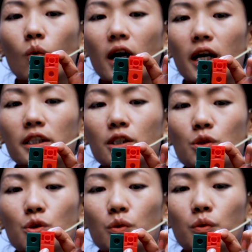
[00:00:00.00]

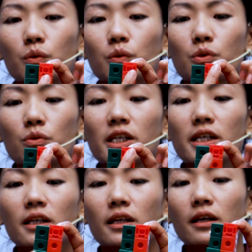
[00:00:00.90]
1, 2,
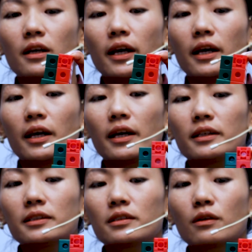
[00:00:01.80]
3,
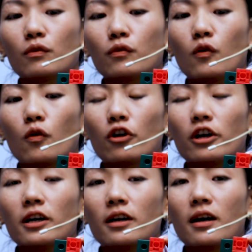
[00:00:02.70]
and
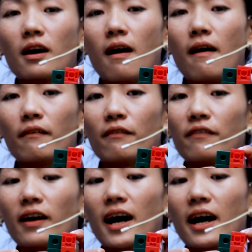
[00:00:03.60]
4,
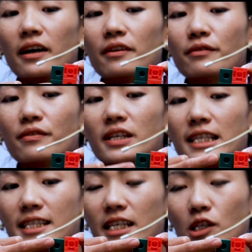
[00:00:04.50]
5,
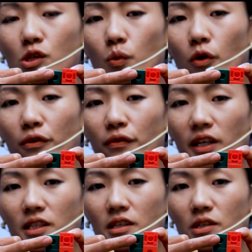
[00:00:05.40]
6 square
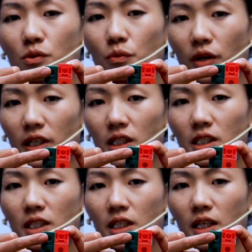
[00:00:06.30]
faces,
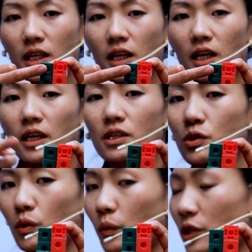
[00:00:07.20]
right?
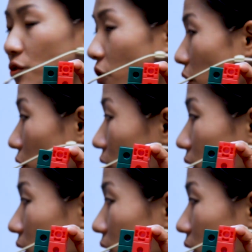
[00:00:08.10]
So we draw